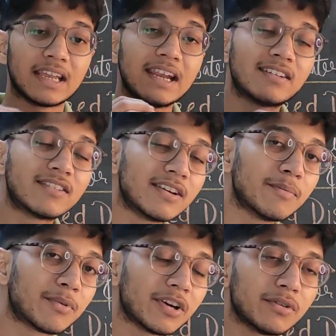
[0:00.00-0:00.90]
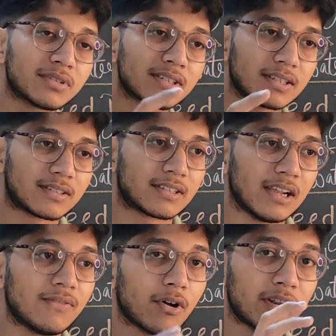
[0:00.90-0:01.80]
it reproduces
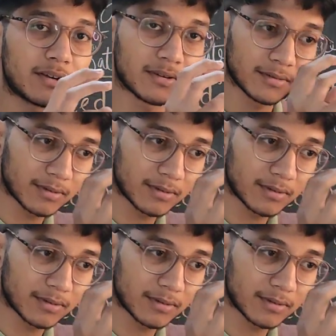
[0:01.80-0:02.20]
itself or it